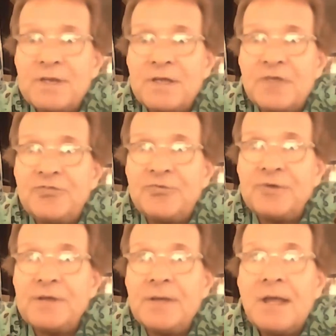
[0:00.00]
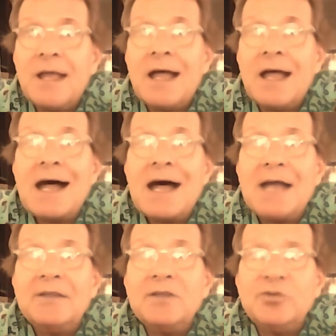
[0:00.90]
a history
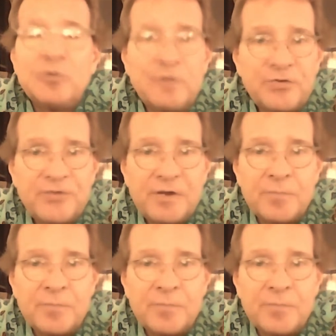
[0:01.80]
on University